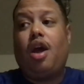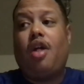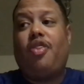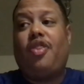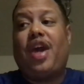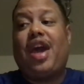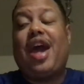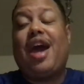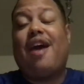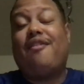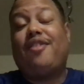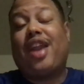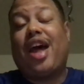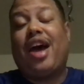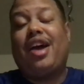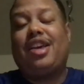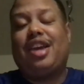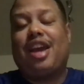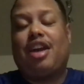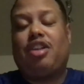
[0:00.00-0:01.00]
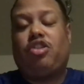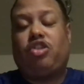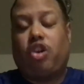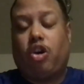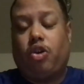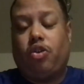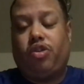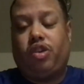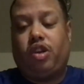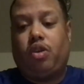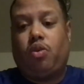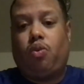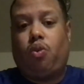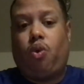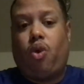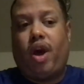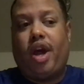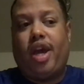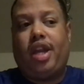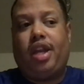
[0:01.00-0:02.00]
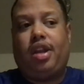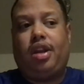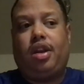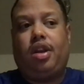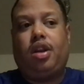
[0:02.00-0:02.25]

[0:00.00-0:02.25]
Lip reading: they have not yet chosen what